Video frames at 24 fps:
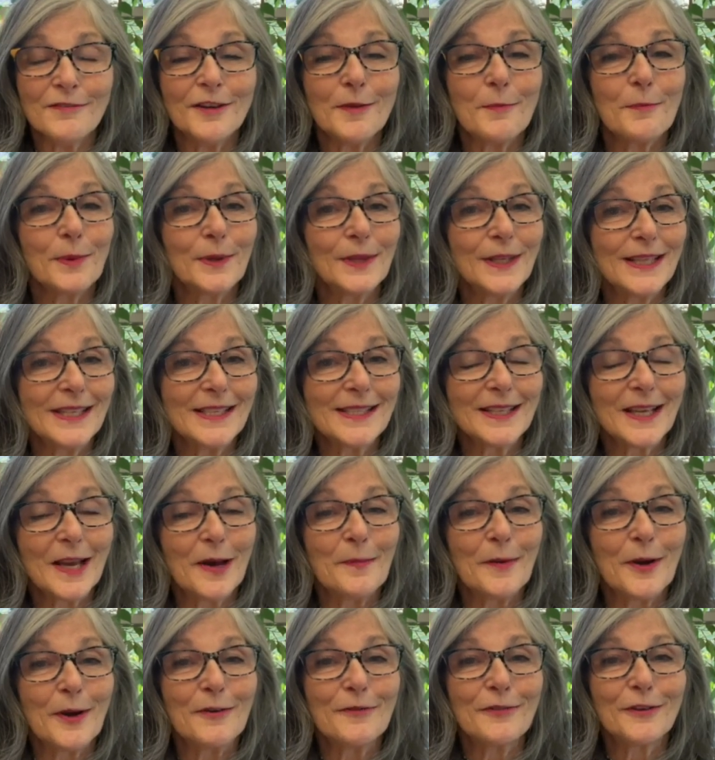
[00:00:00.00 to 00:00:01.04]
please come
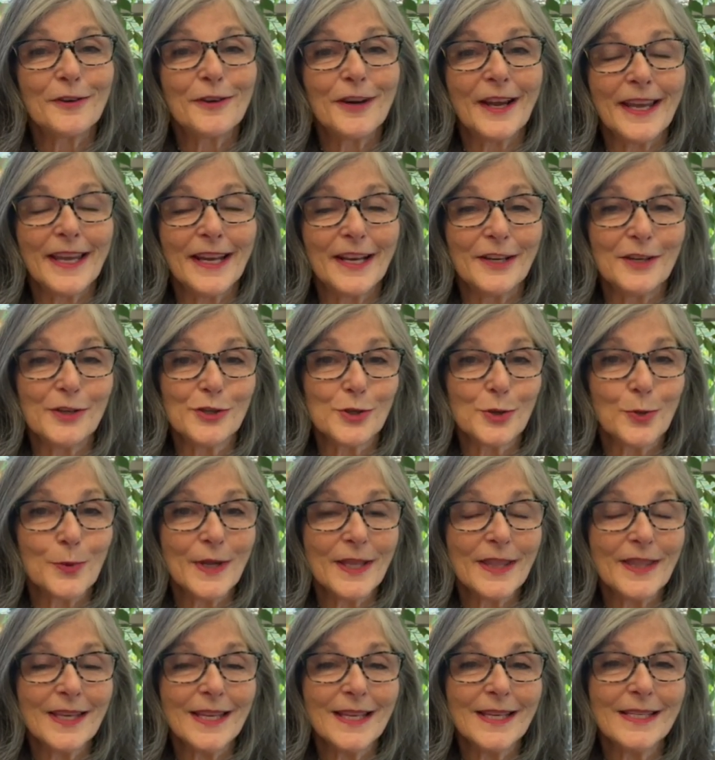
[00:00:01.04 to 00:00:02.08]
over and enjoy
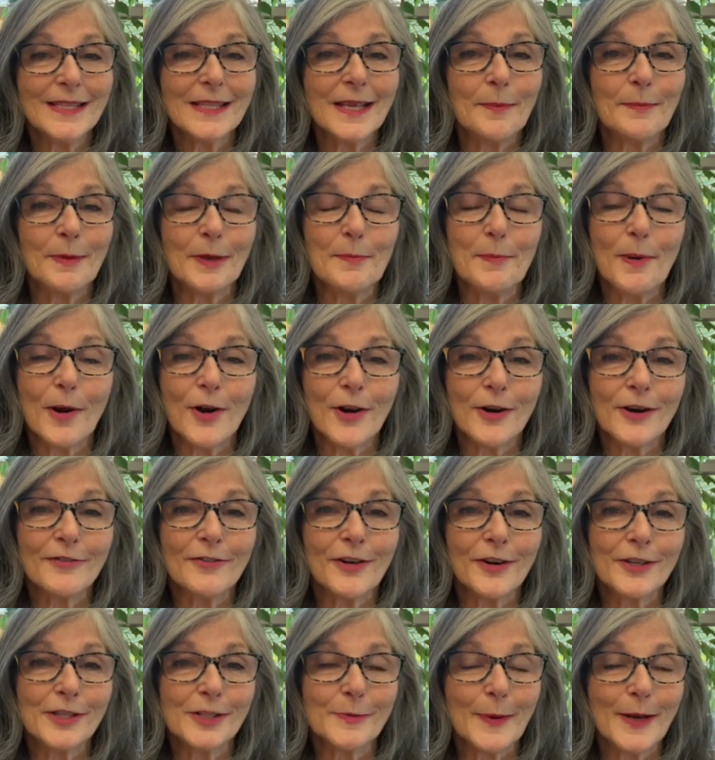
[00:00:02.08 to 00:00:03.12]
these and be part of our
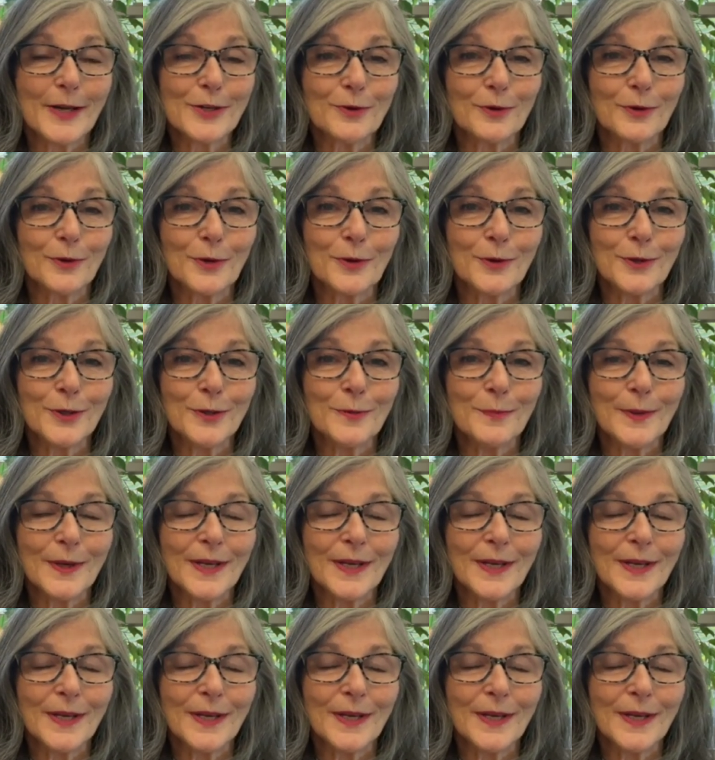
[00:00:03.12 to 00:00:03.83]
special group.